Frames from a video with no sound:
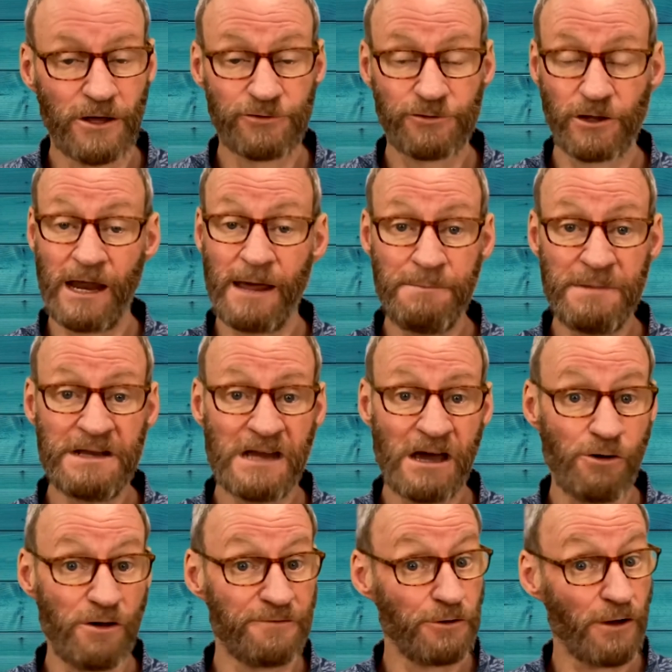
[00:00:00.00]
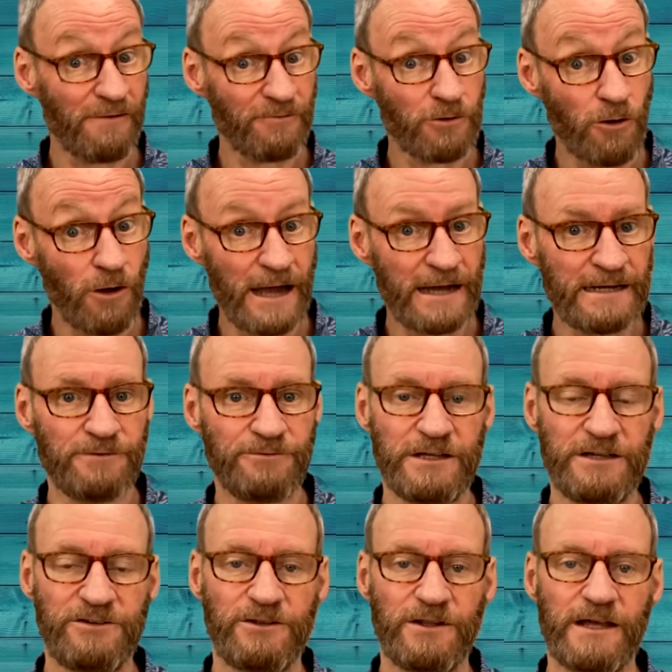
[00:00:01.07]
So let me know if you haven't got any of
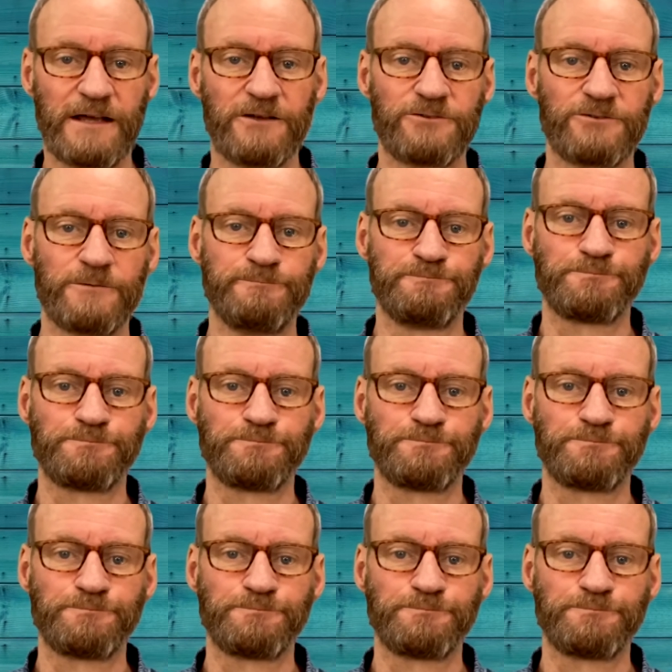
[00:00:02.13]
these things.